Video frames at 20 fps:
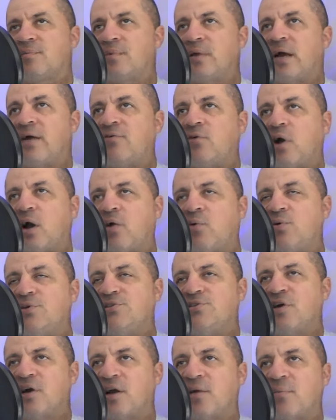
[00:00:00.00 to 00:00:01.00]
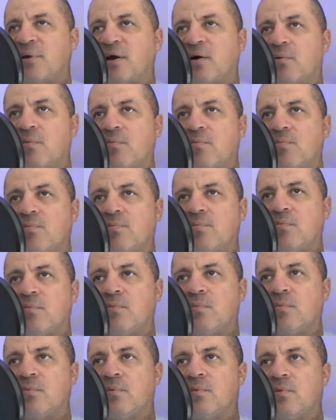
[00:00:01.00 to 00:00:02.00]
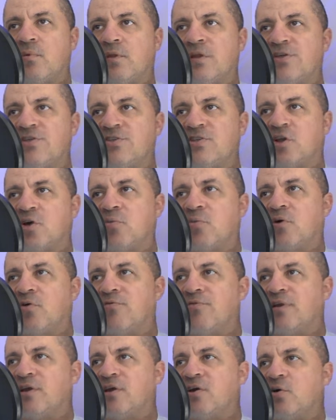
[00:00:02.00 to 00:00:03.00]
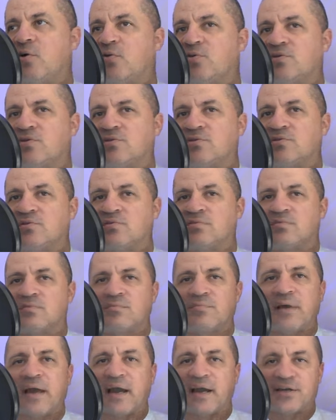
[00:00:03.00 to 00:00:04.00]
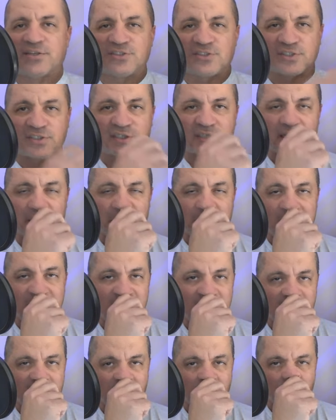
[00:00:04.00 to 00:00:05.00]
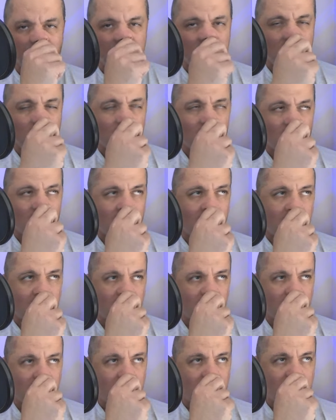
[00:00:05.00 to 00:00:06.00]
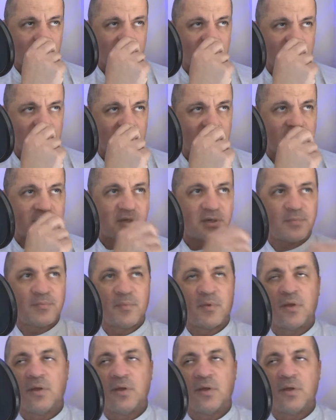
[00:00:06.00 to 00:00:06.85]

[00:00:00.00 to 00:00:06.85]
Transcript: I, I always talk about the slow mo videos packages in the beginning going too long. Excuse me.